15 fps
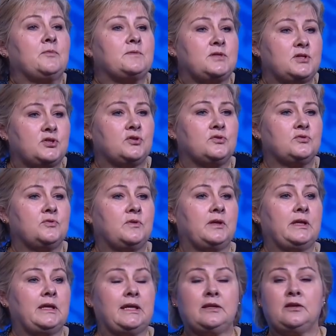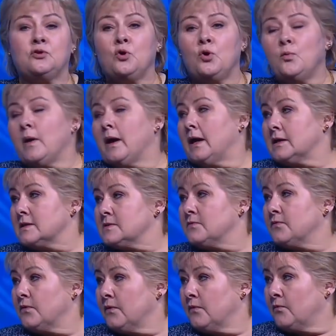opposition to the need Norway has
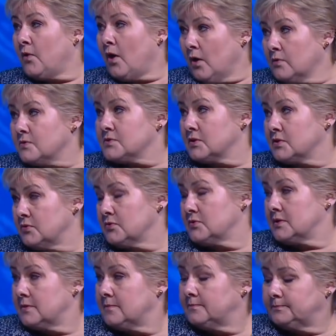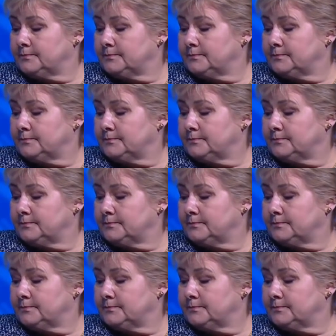for our security.